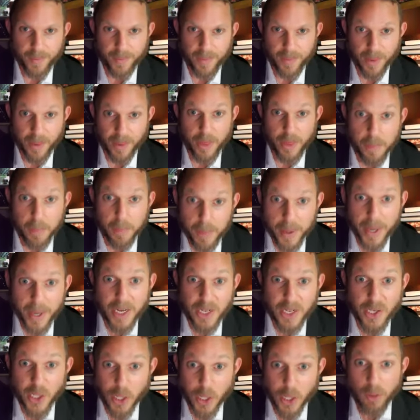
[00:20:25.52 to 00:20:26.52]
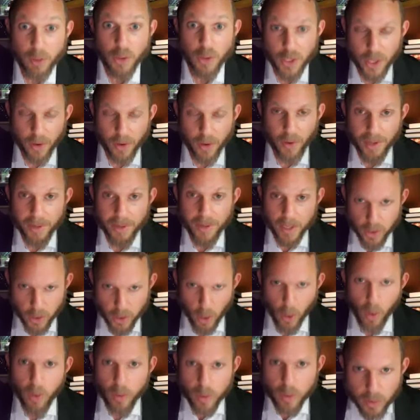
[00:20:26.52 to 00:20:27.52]
The Biggest Loser, right? There's a
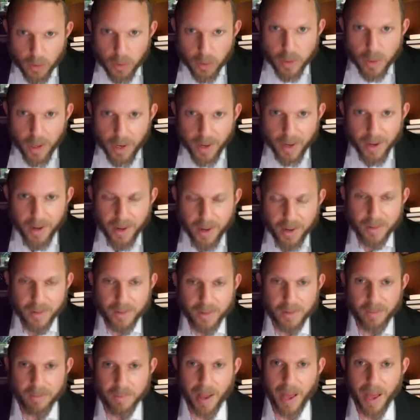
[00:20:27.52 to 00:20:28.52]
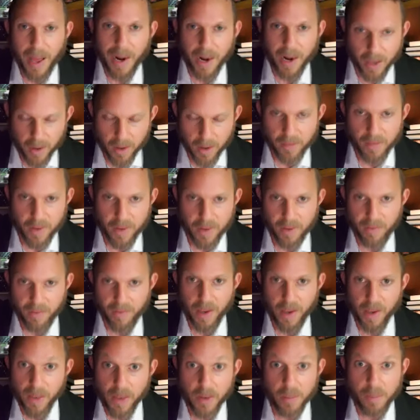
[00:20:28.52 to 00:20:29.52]
whole mahalach on
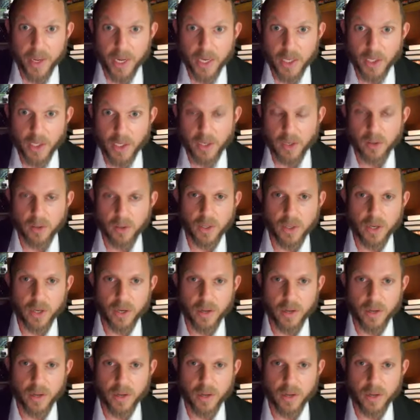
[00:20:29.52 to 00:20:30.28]
TV, The Biggest Loser.